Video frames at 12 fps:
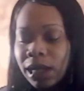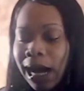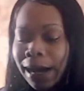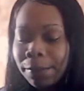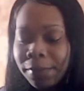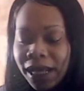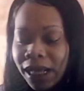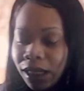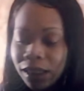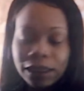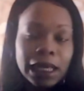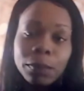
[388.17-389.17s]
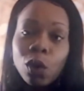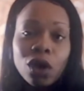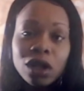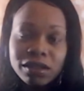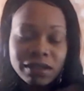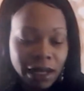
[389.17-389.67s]
I make them
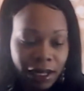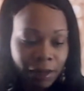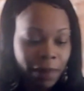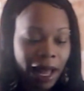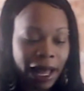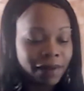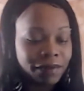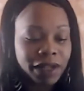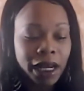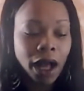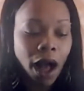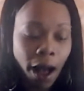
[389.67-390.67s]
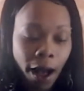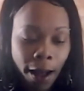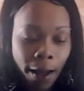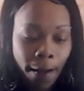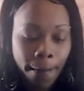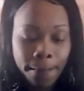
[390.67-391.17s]
all the time. I have like
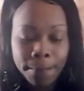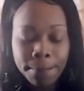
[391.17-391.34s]
a